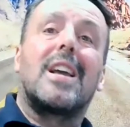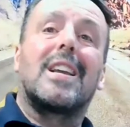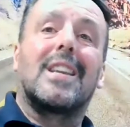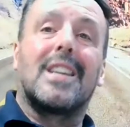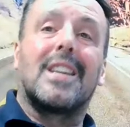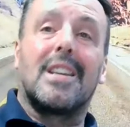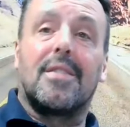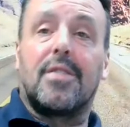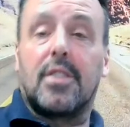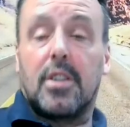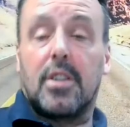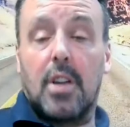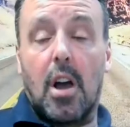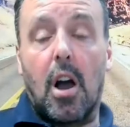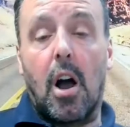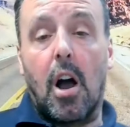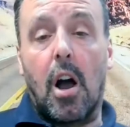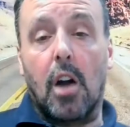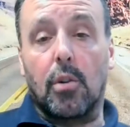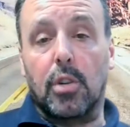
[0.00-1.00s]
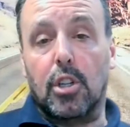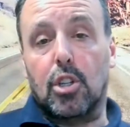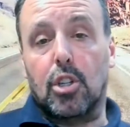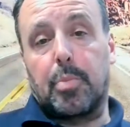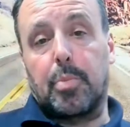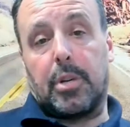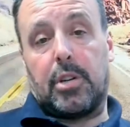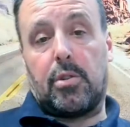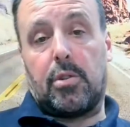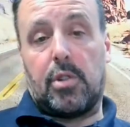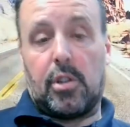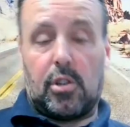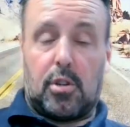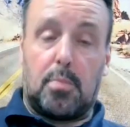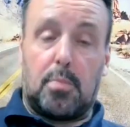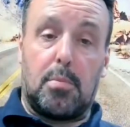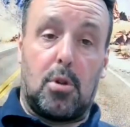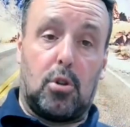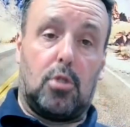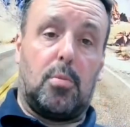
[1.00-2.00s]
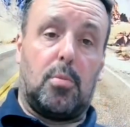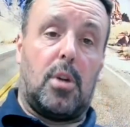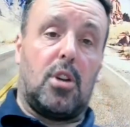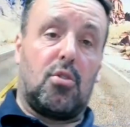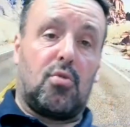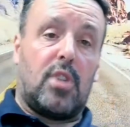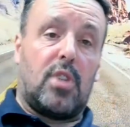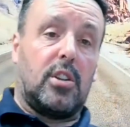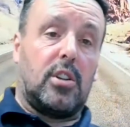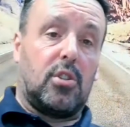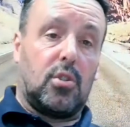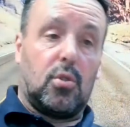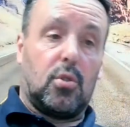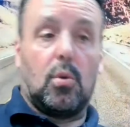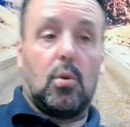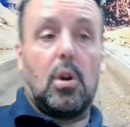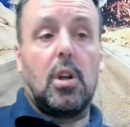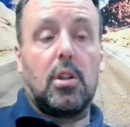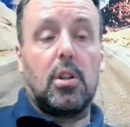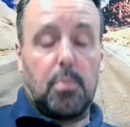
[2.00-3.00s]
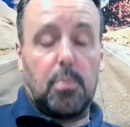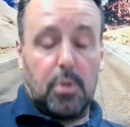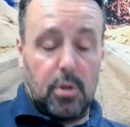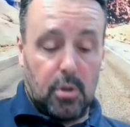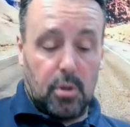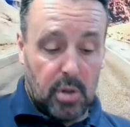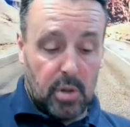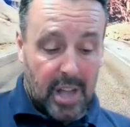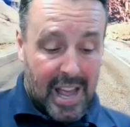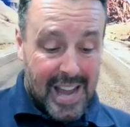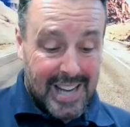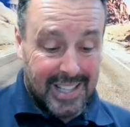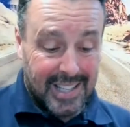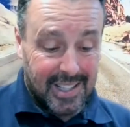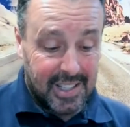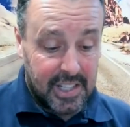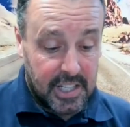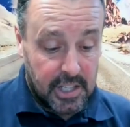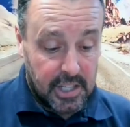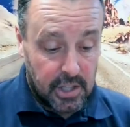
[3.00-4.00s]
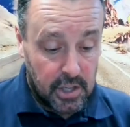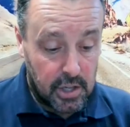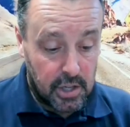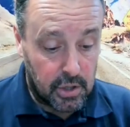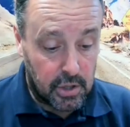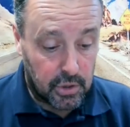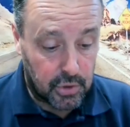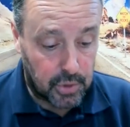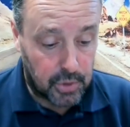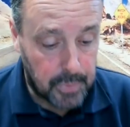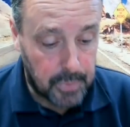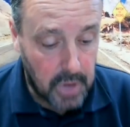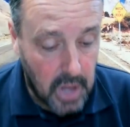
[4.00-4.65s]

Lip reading: given our experience at Motorbike Training School. Been doing it 18 years.